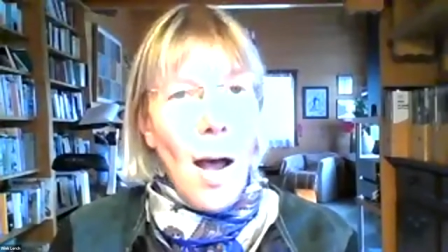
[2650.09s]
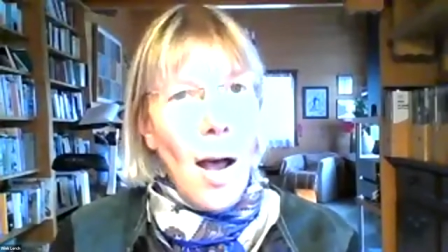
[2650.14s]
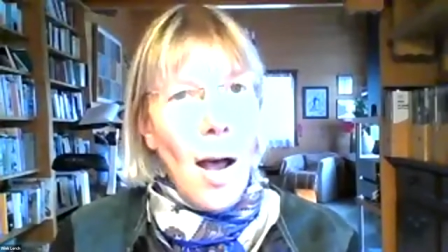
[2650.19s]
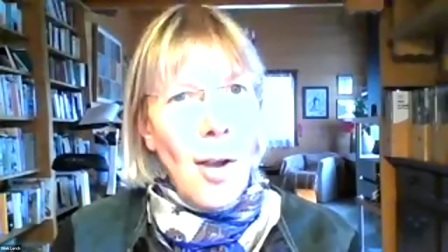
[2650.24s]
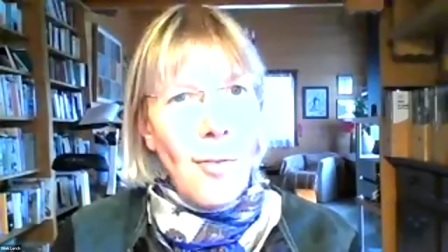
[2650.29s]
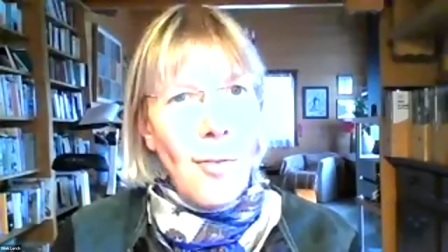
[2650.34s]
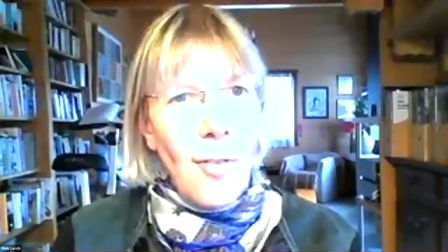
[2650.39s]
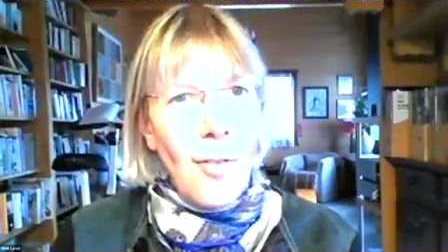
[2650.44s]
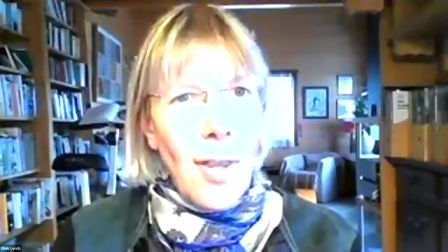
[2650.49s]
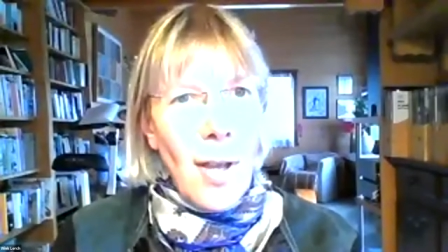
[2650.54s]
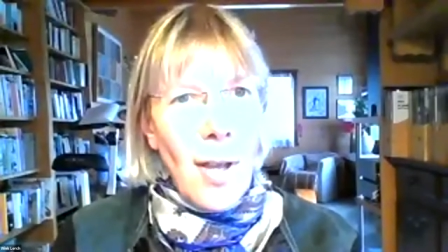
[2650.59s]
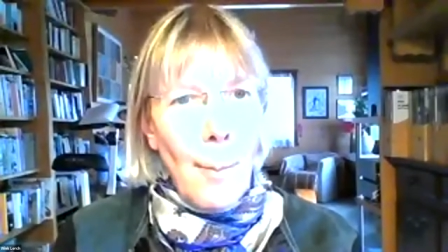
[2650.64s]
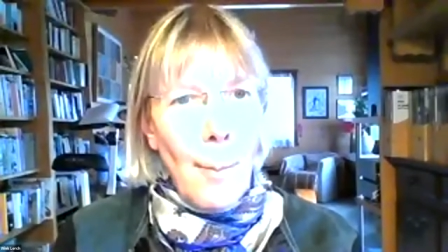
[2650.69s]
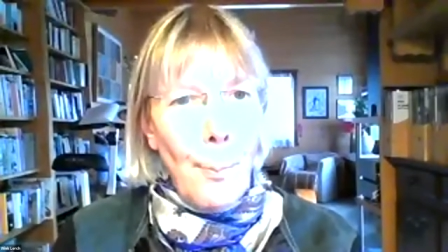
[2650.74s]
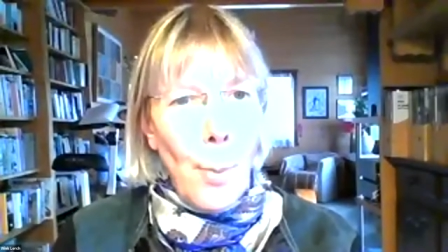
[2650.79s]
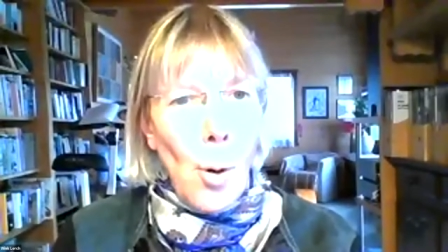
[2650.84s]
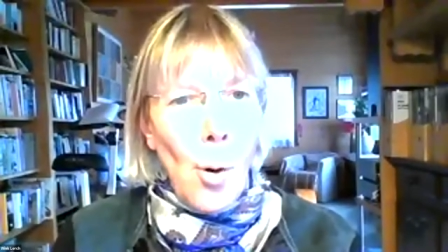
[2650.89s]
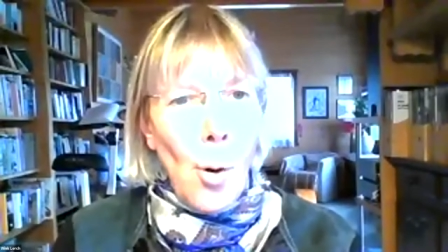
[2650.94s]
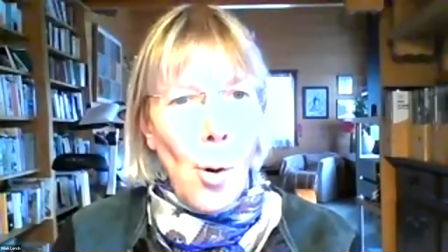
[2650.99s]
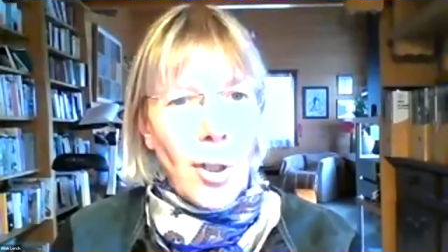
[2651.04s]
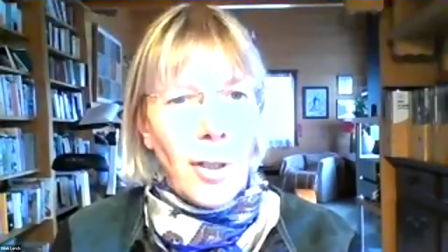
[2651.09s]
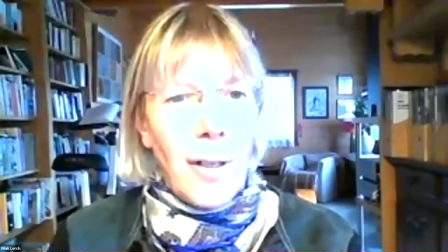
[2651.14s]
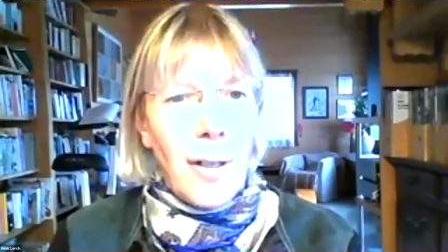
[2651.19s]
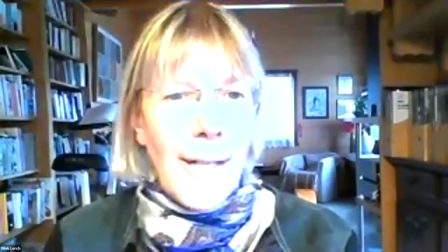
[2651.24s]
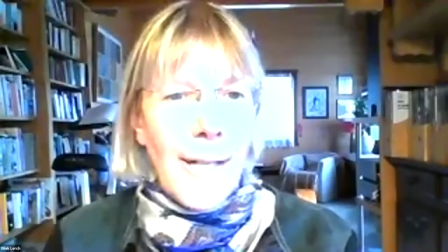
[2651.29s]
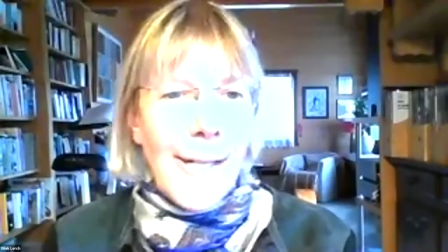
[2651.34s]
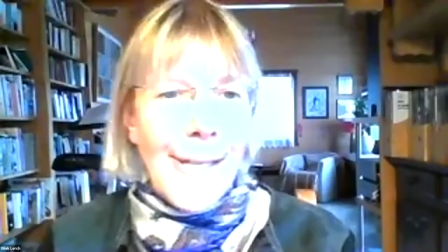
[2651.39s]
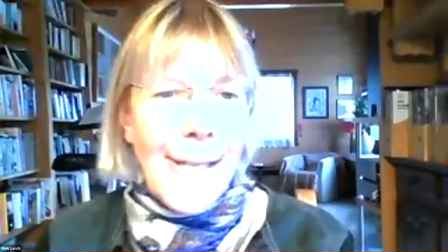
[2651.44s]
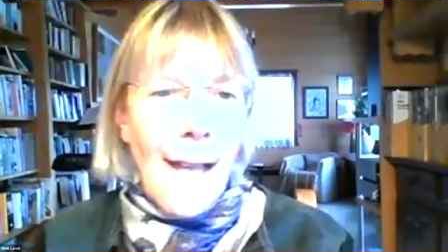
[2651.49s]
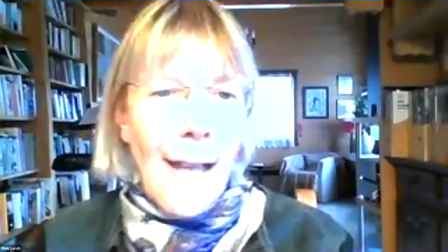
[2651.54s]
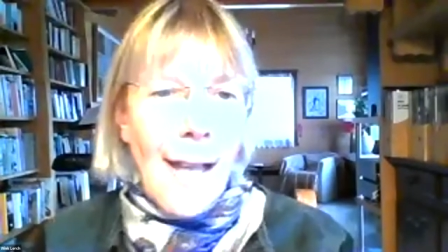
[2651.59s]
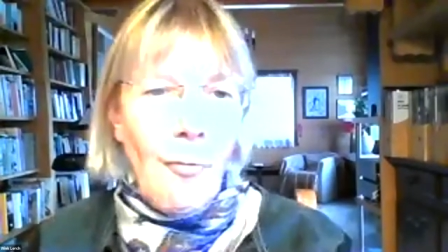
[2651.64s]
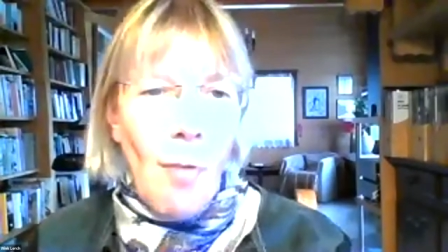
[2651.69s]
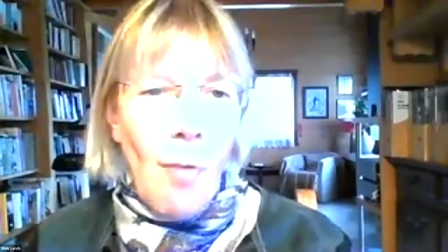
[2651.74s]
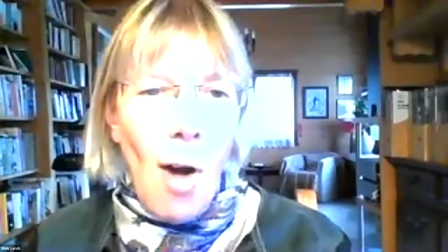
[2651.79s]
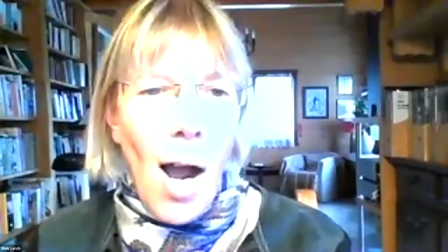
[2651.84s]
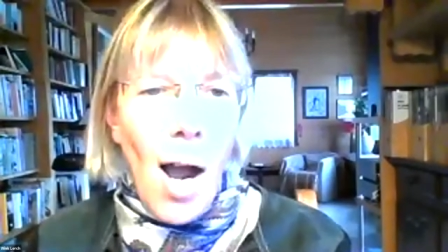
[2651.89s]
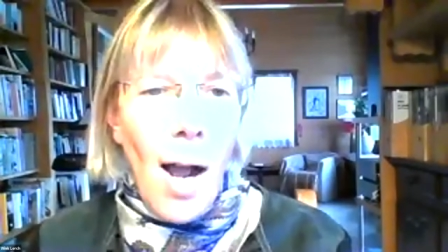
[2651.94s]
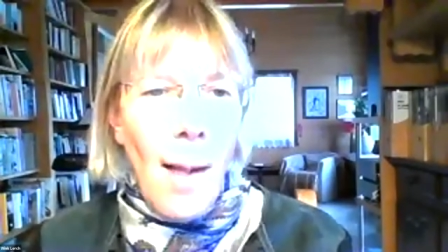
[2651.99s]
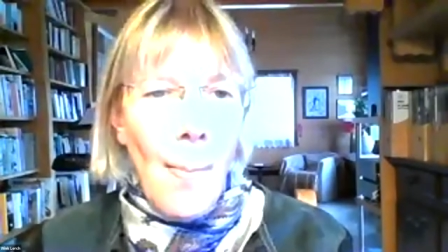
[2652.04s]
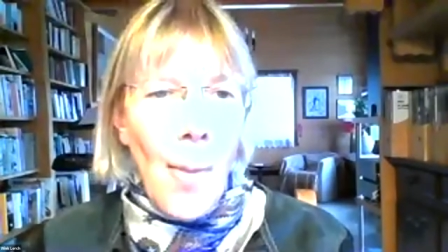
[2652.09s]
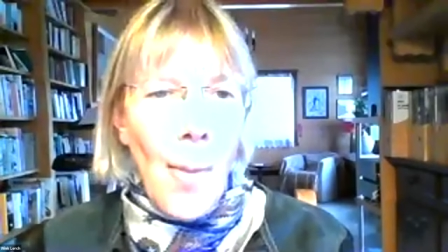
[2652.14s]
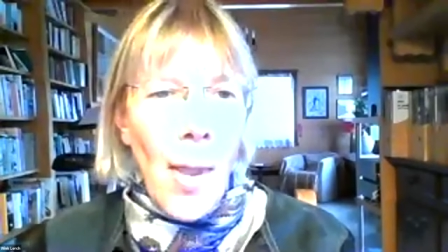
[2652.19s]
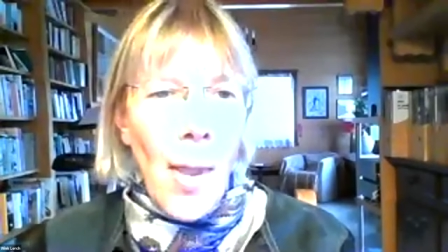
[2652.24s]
Over the border in Savoie,